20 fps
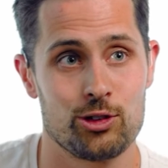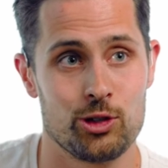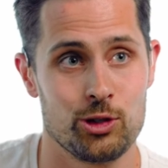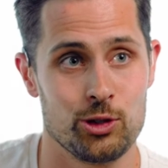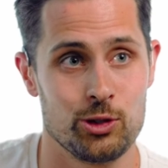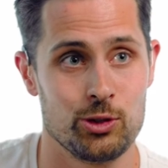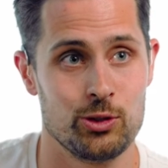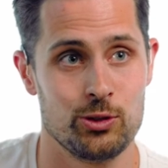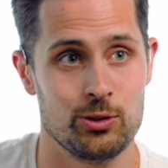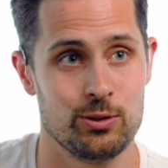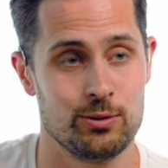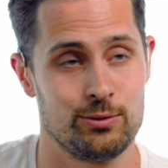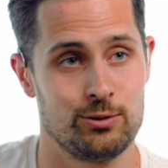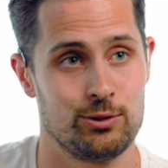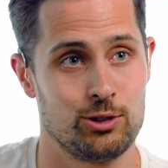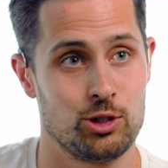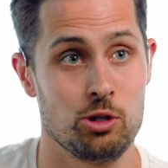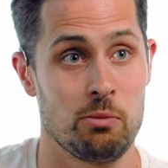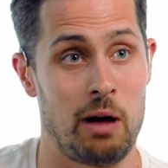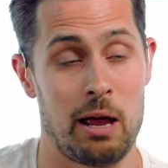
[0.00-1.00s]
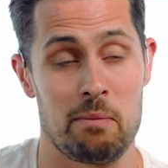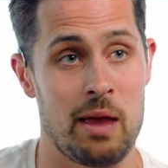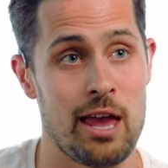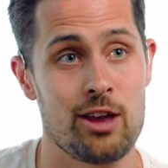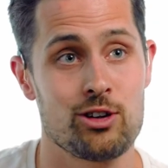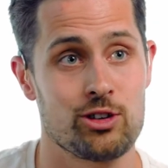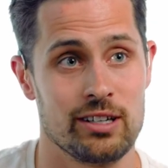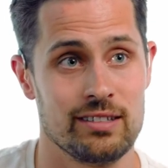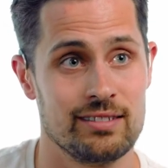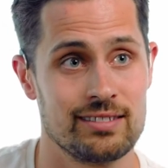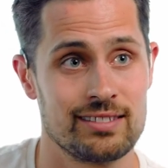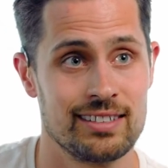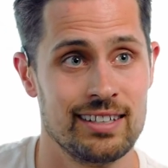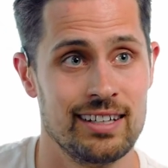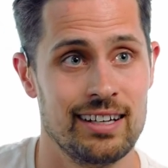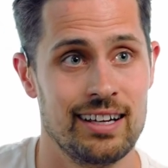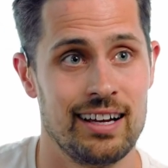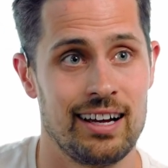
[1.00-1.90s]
to to my patients.